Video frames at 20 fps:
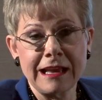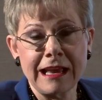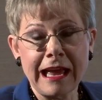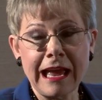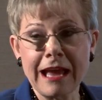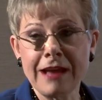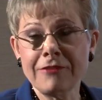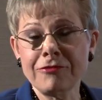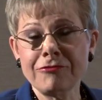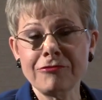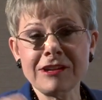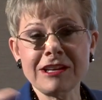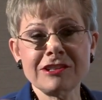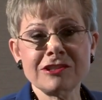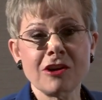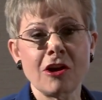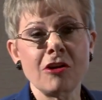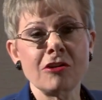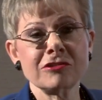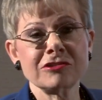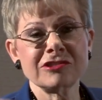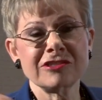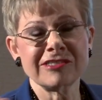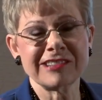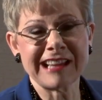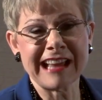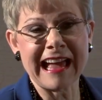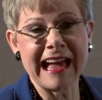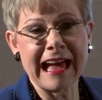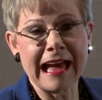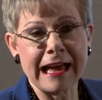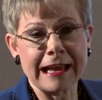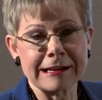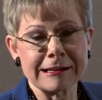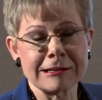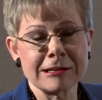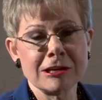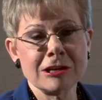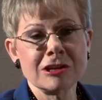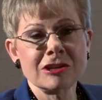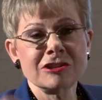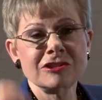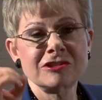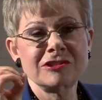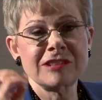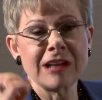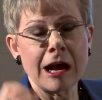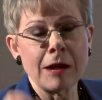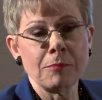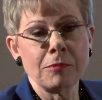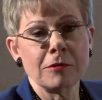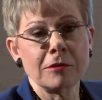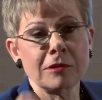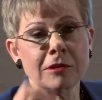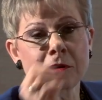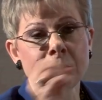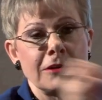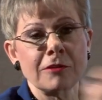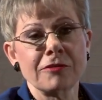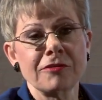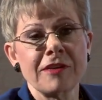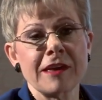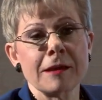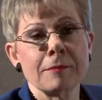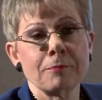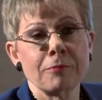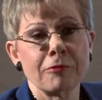Every doctor can double their